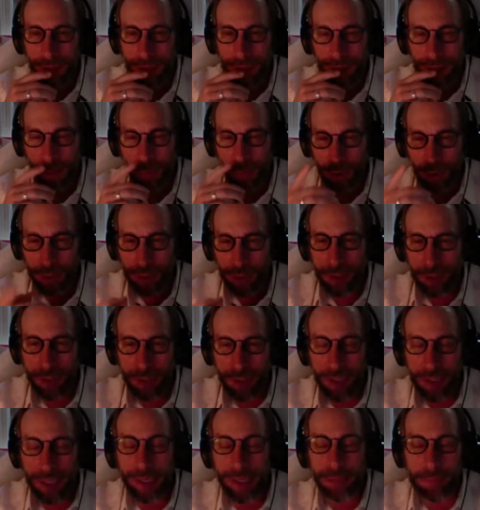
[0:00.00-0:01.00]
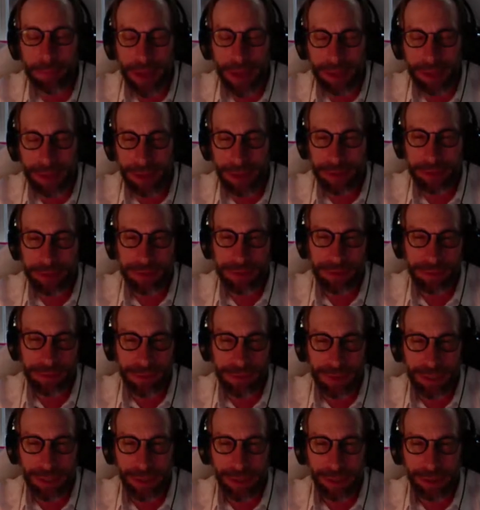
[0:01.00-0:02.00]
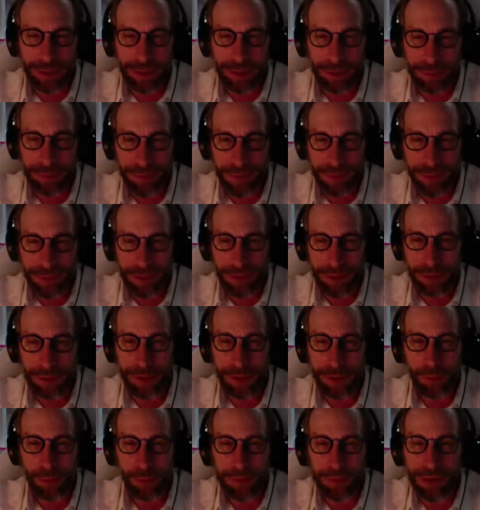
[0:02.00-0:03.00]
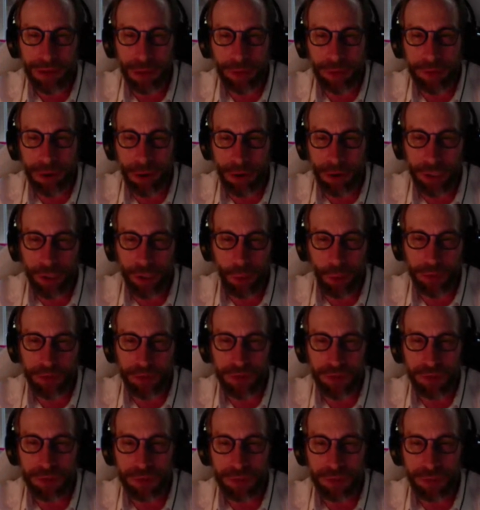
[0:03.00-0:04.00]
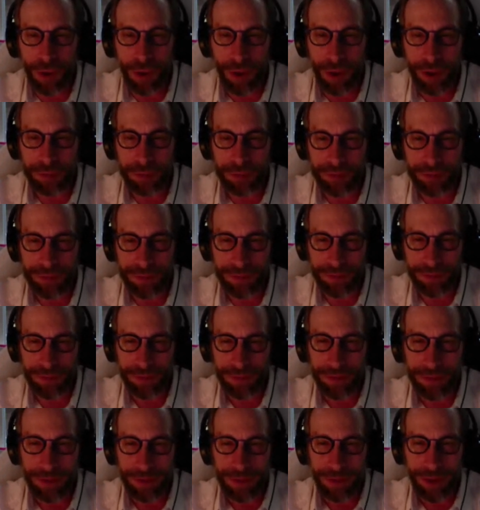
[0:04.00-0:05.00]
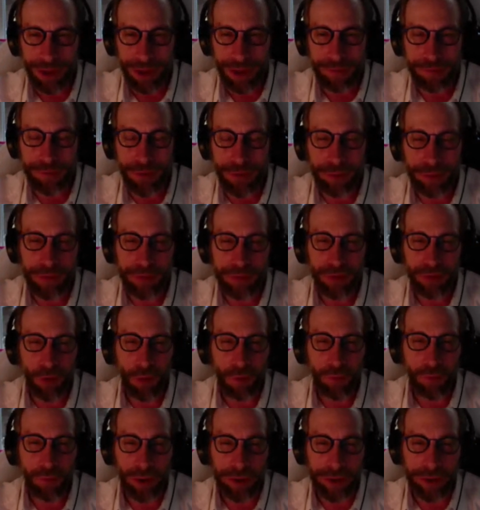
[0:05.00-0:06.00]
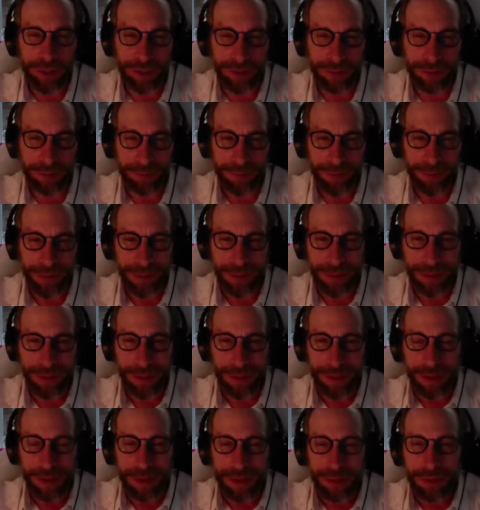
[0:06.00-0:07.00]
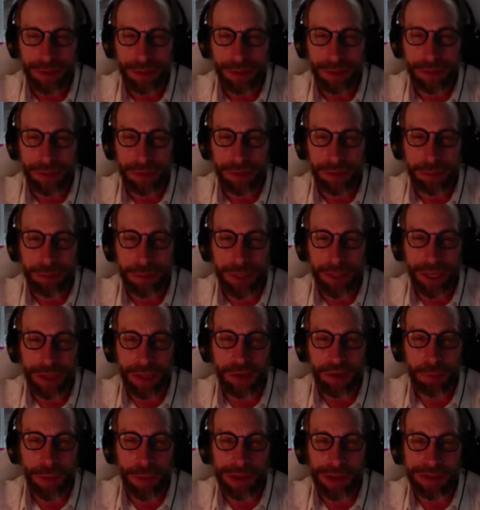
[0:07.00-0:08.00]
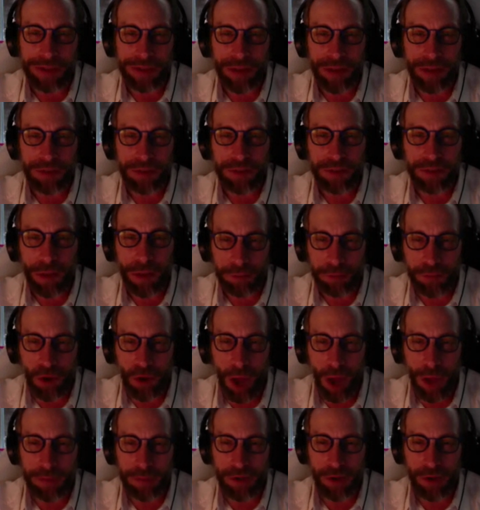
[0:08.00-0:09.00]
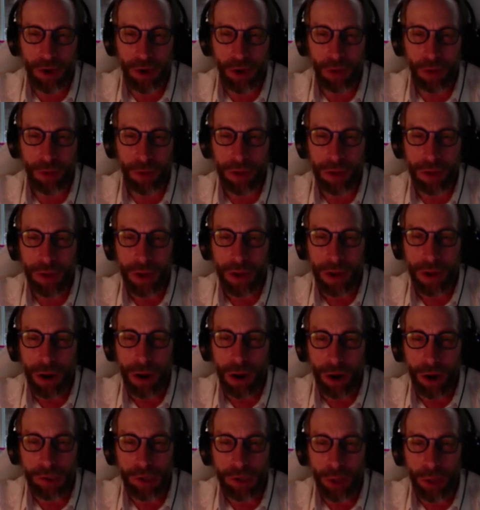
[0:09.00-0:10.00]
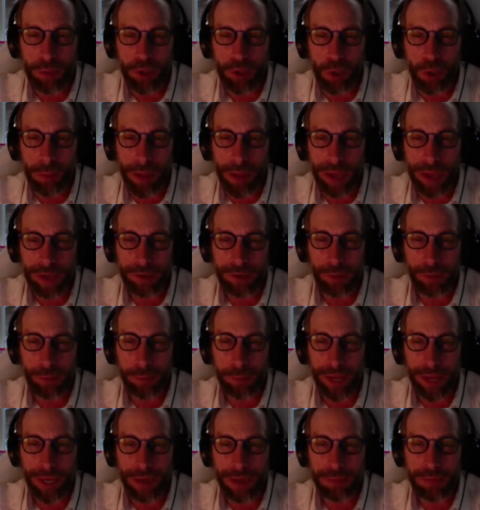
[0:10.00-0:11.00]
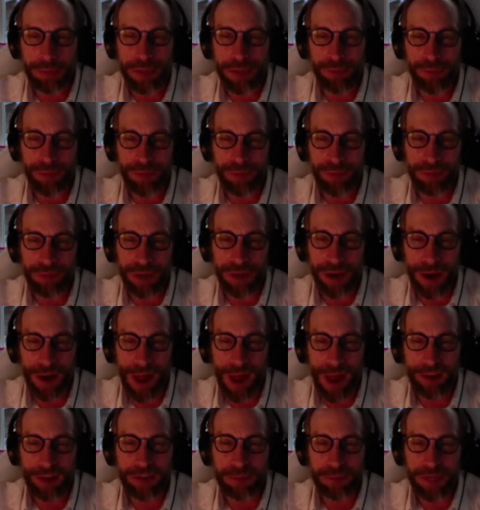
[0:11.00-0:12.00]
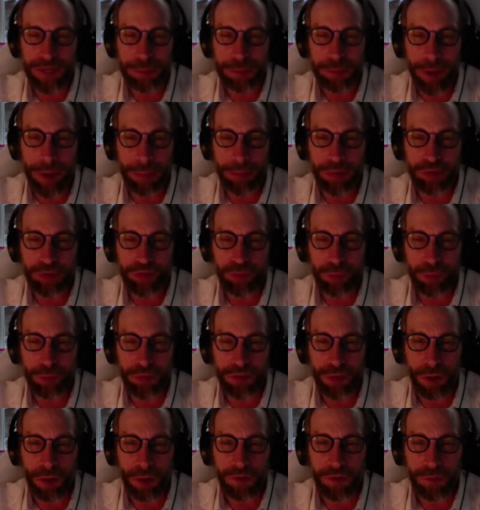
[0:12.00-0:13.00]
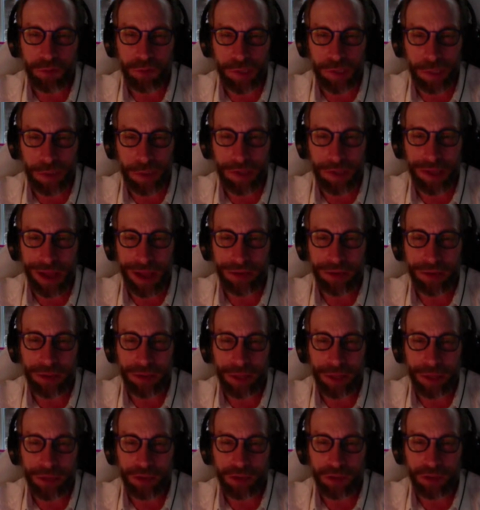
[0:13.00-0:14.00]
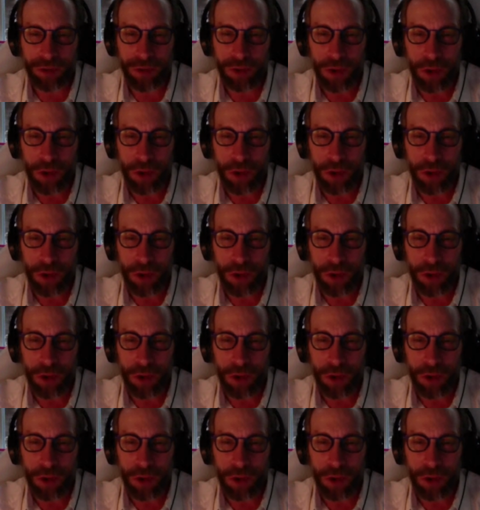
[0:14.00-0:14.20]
I want to click and make the next click. Here was how the article was described. I find this so funny. It begins by saying, Some time ago, R.W. Mandl paid me a visit and asked me to publish the results of a little calculation,